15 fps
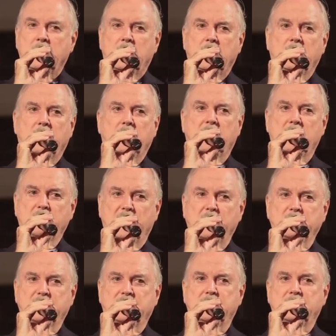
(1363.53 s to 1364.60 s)
And then I
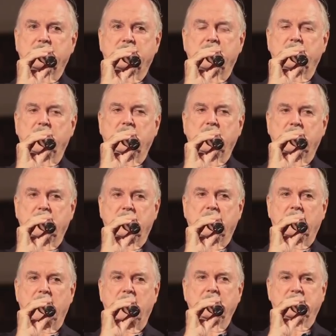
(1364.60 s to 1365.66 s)
bumped into him a year
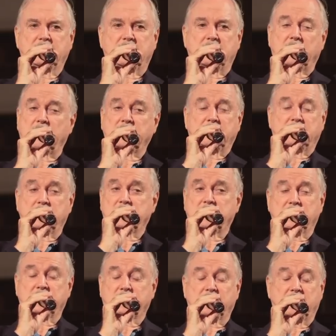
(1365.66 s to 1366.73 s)
later. Actually, it's
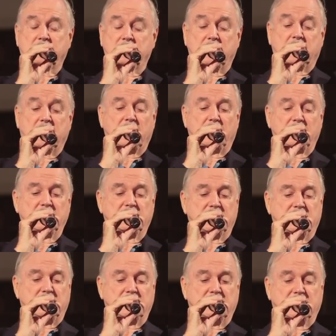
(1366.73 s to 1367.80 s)
an extraordinary
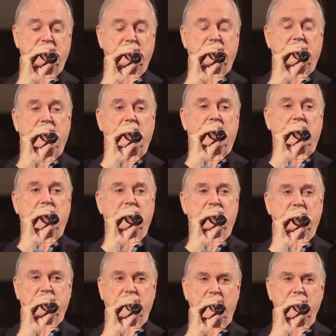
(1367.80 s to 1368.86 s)
coincidence because his
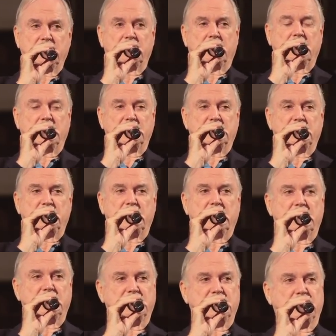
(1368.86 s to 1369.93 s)
son wrote to me
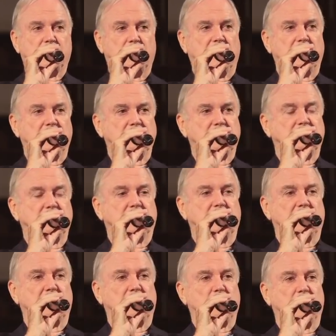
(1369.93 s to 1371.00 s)
and I said, why don't you
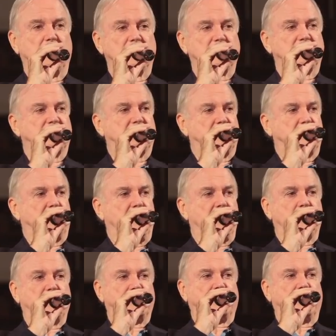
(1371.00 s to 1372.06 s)
come and watch some
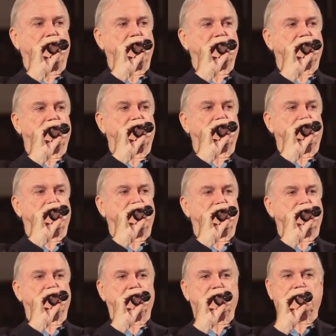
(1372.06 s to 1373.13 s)
episodes of
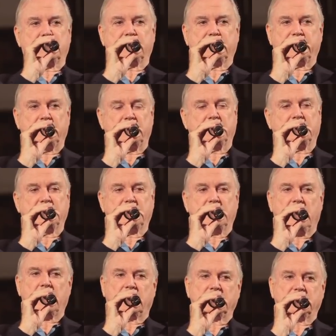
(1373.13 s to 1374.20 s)
rehearsals of Fawlty
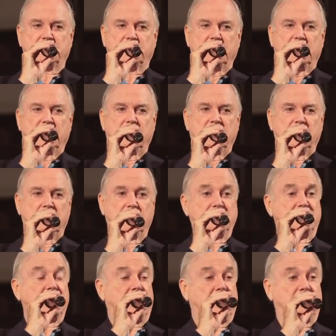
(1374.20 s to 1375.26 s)
Towers?
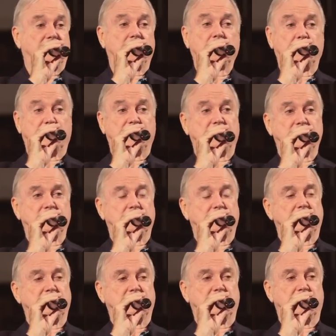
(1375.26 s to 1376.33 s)
He's now a film
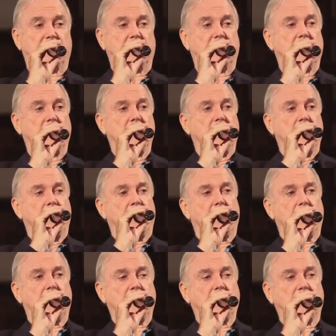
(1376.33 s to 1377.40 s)
producer, incidentally.
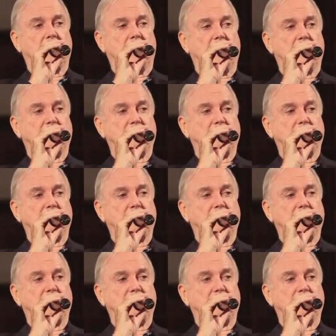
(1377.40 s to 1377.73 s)
And